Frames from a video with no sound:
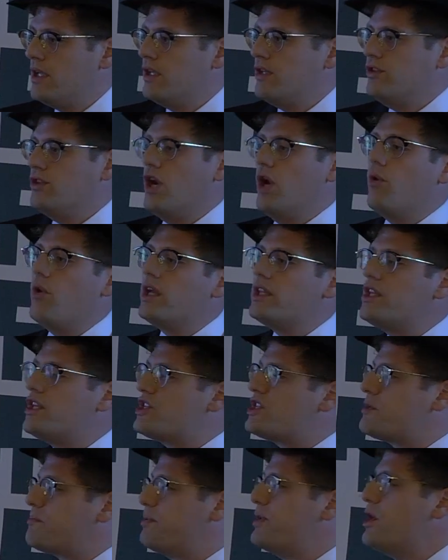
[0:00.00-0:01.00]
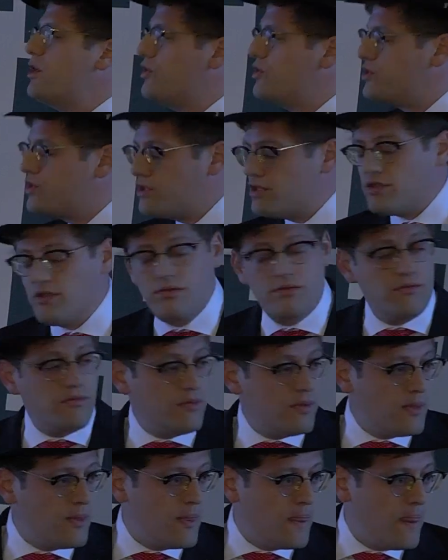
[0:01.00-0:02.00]
No one disputes
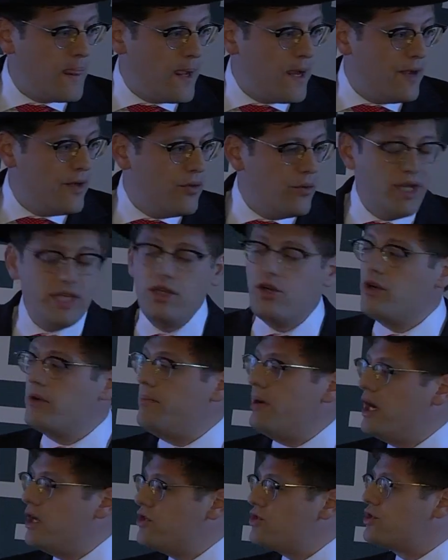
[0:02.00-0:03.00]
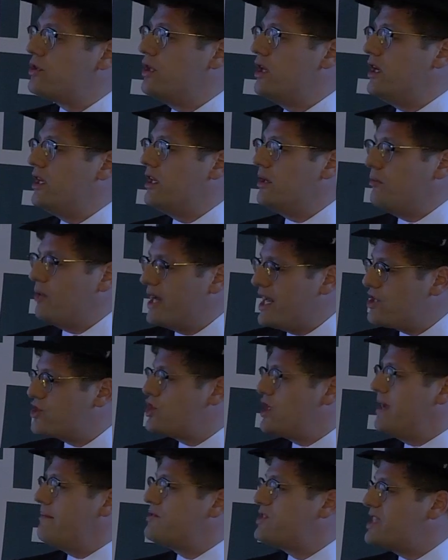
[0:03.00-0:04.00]
when the Rebbeinu Shalom, when
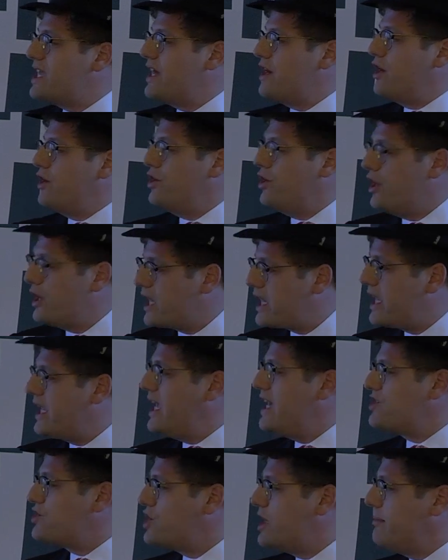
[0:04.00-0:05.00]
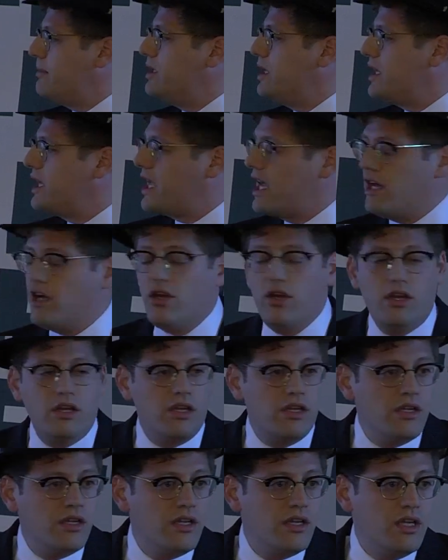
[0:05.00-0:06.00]
Hashem said, Anochi Hashem
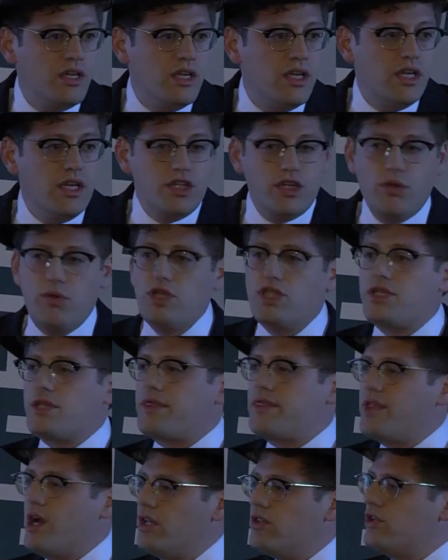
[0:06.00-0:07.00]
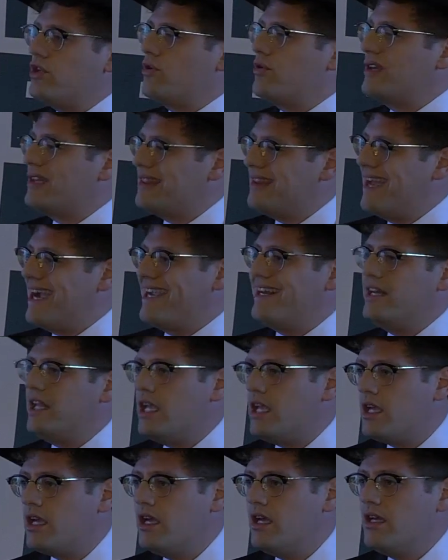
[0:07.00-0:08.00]
Elokecha, there was thunder and
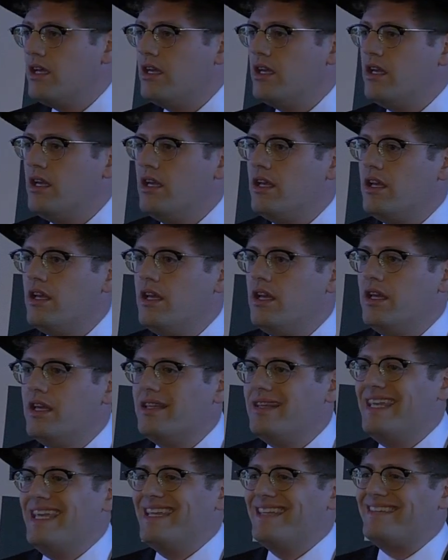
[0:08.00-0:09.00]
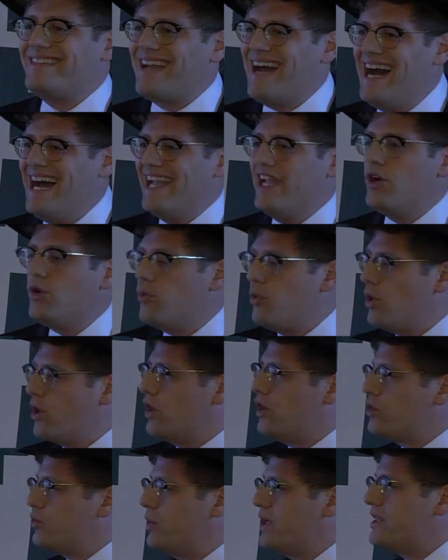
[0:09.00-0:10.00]
lightning. The entire
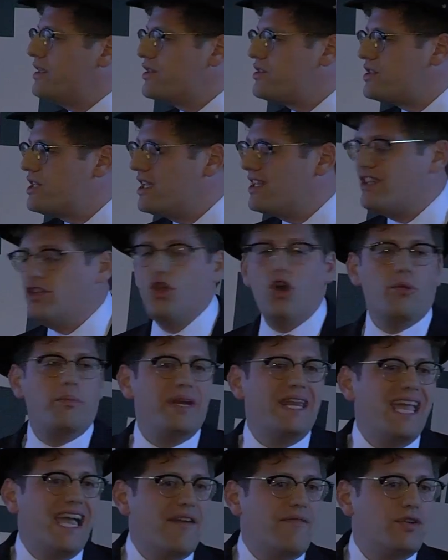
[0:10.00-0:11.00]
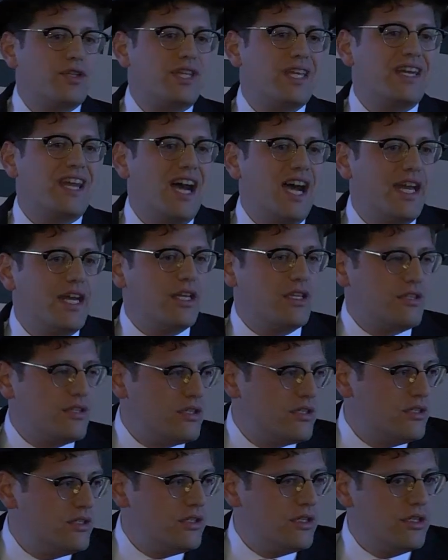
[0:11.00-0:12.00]
world witnessed it. Nobody ever denied it.
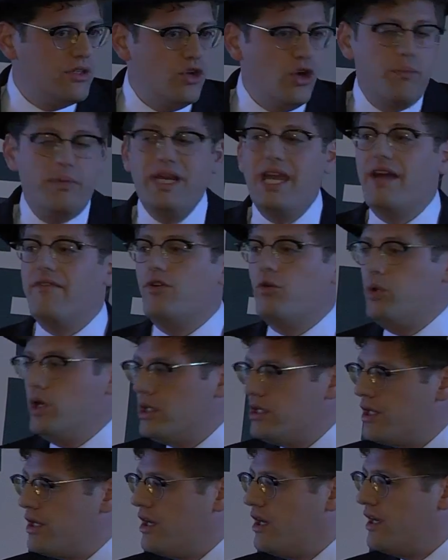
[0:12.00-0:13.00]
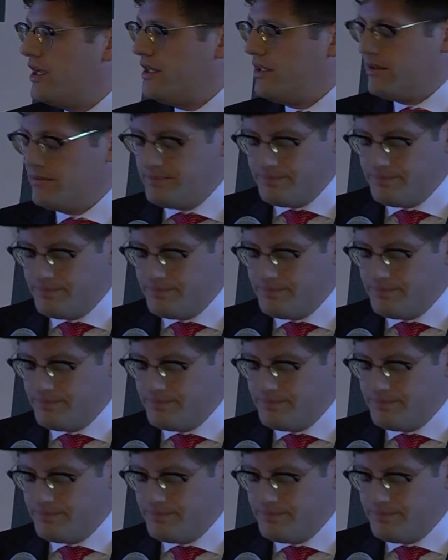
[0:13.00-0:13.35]
Nobody ever will deny it.